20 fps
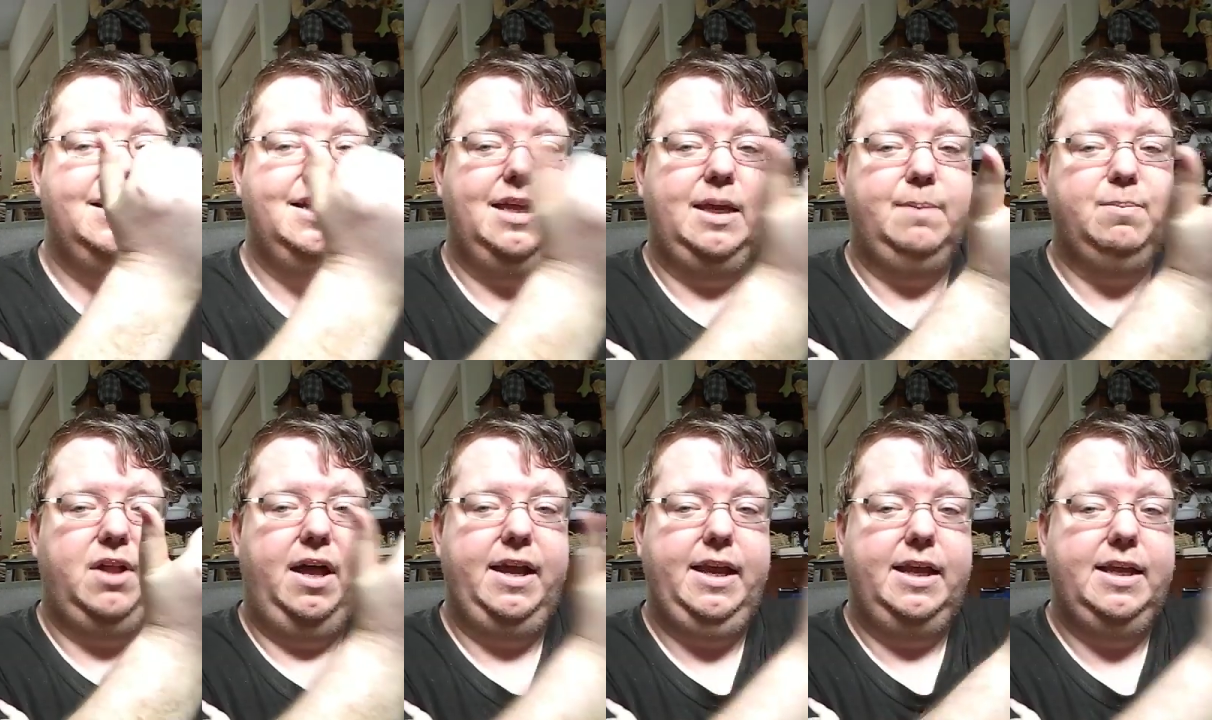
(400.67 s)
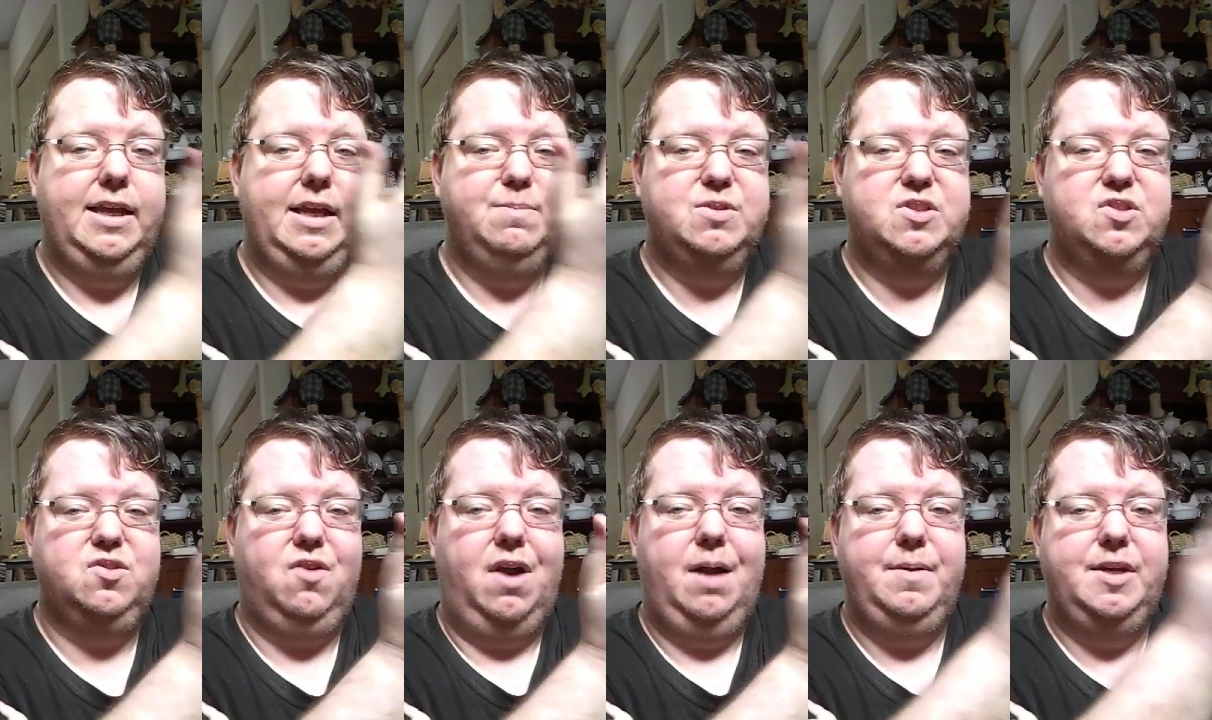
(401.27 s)
Keep liking, keep
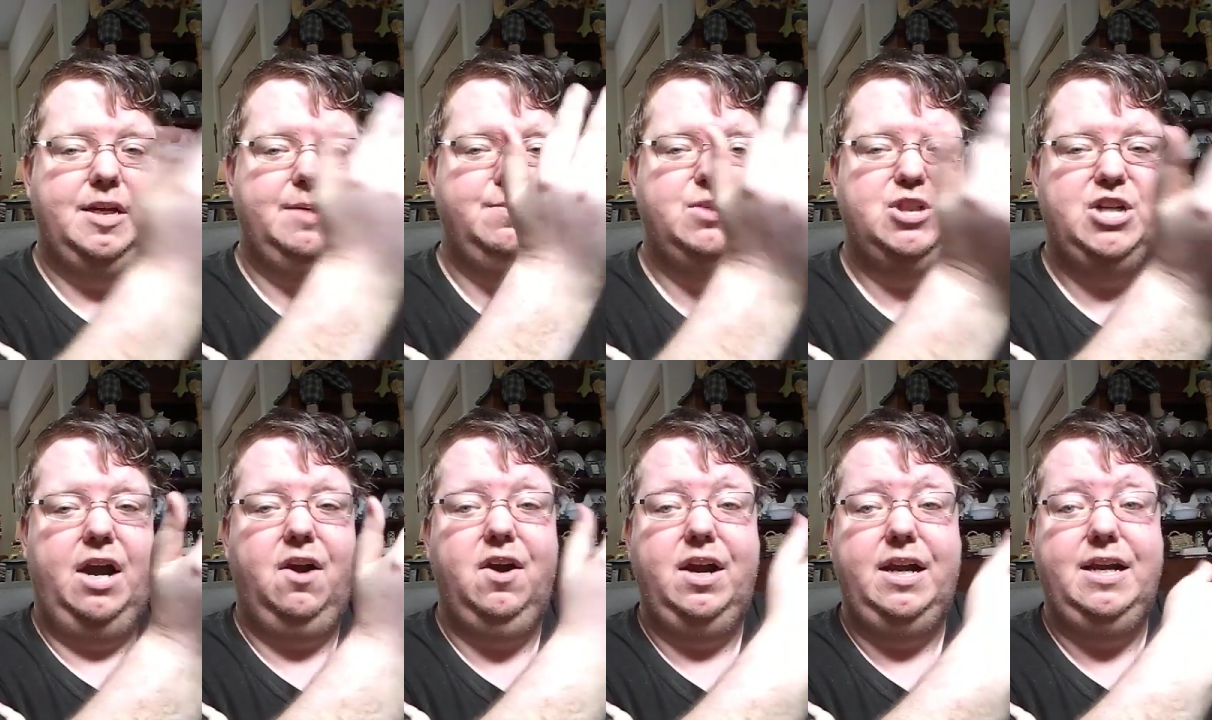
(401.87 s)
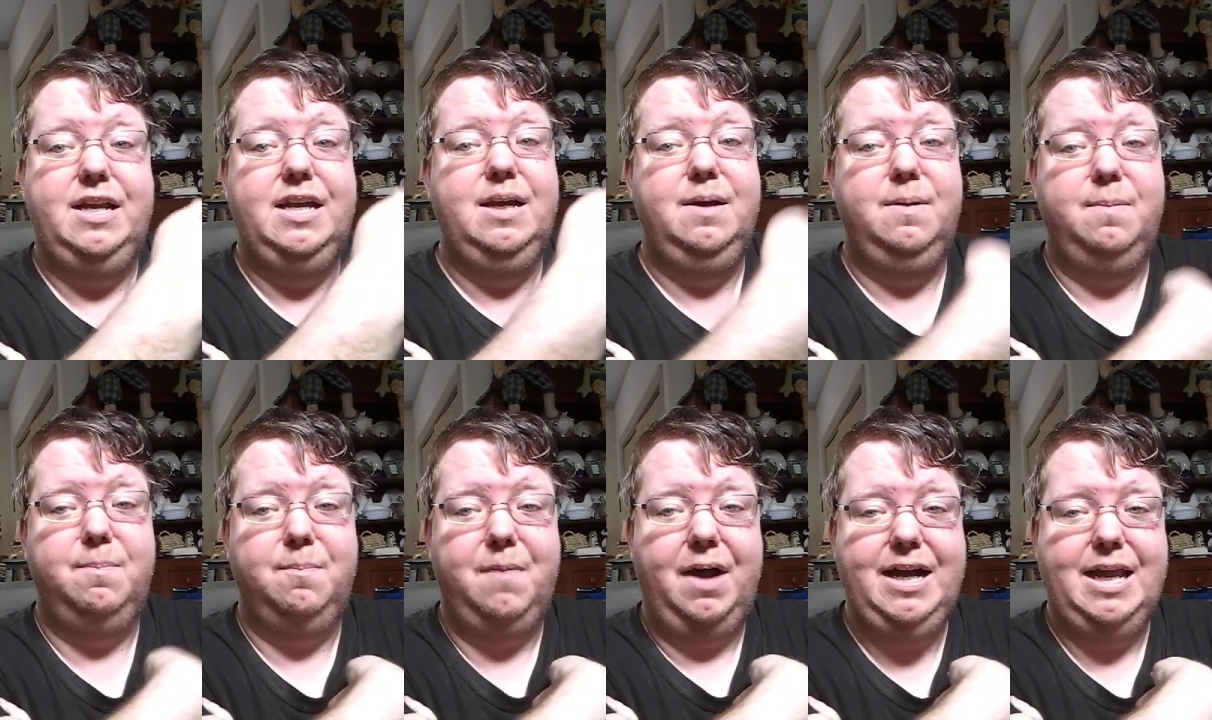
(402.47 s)
subscribing, keep sharing.
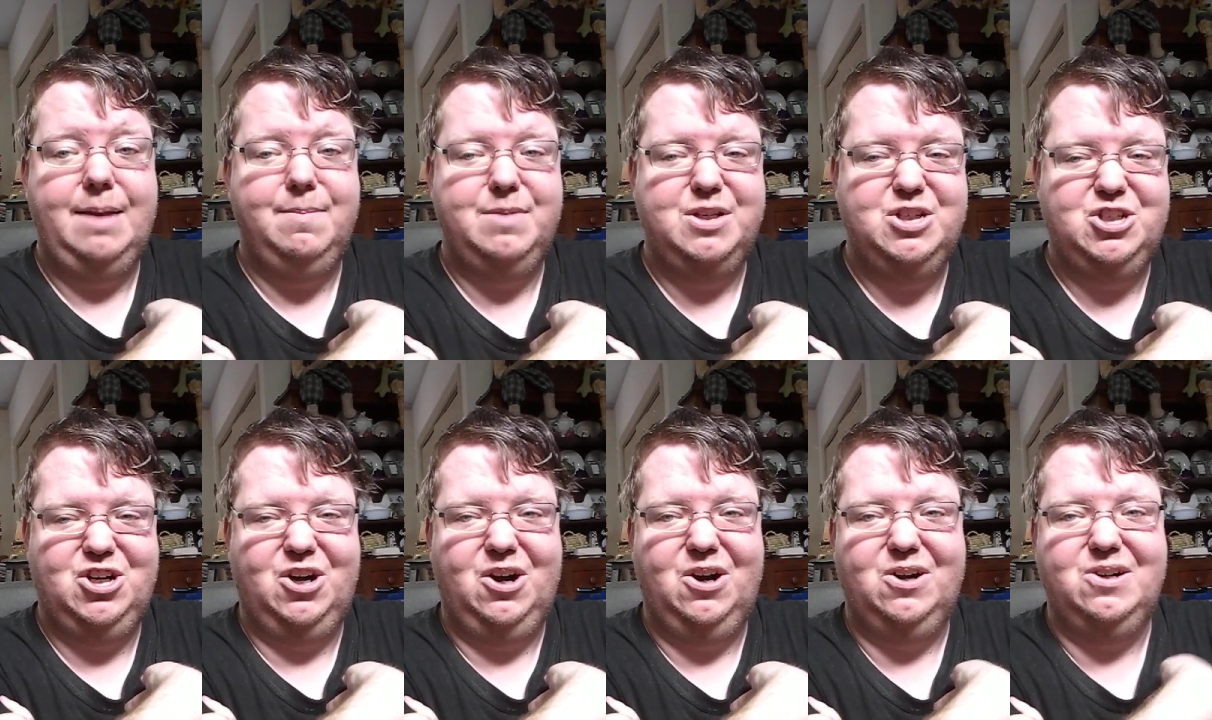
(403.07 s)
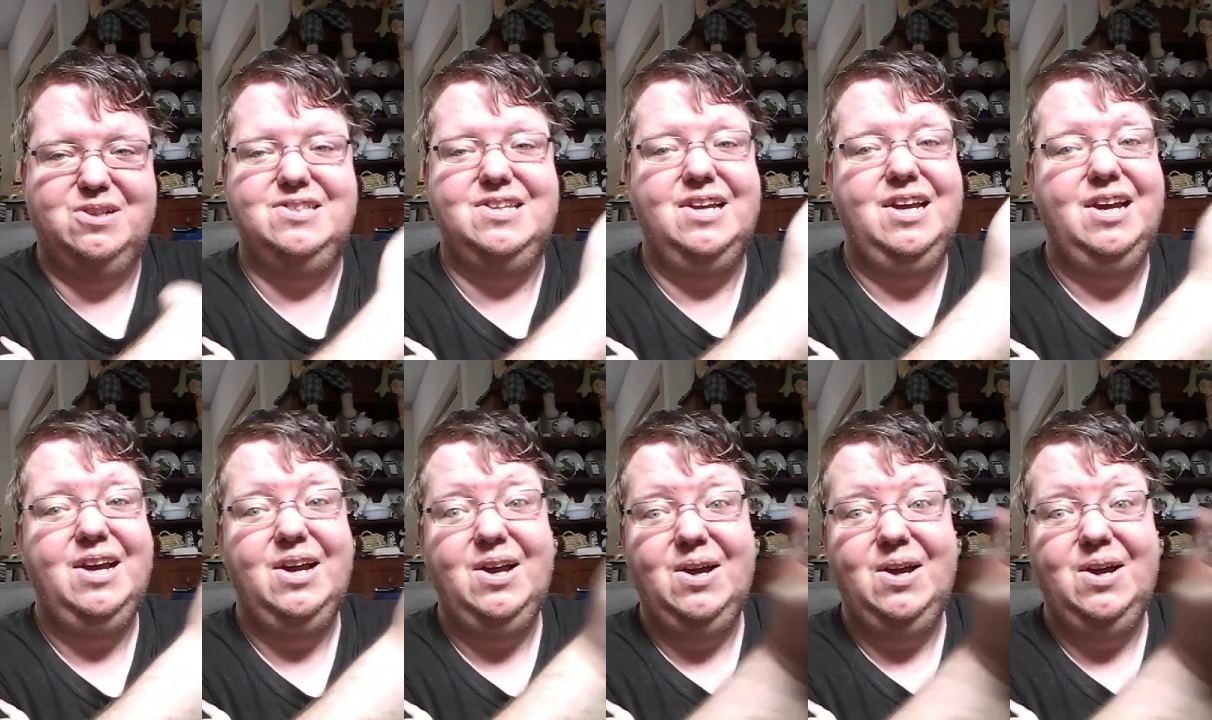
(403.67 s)
My name is Charles.